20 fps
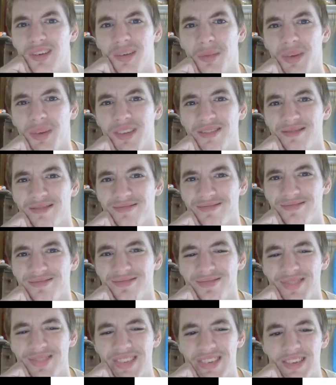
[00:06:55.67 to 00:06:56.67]

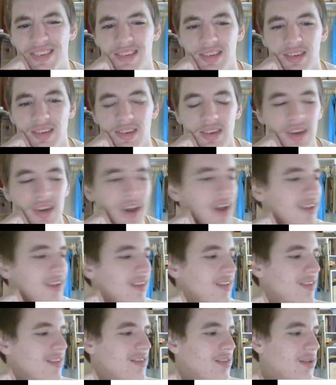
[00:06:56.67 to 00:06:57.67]
God,
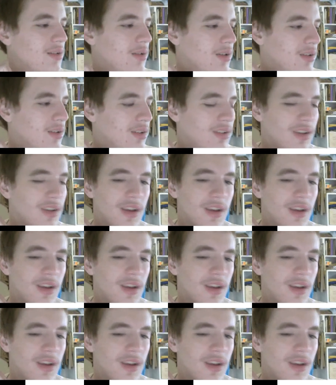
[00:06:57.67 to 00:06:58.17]
that's annoying.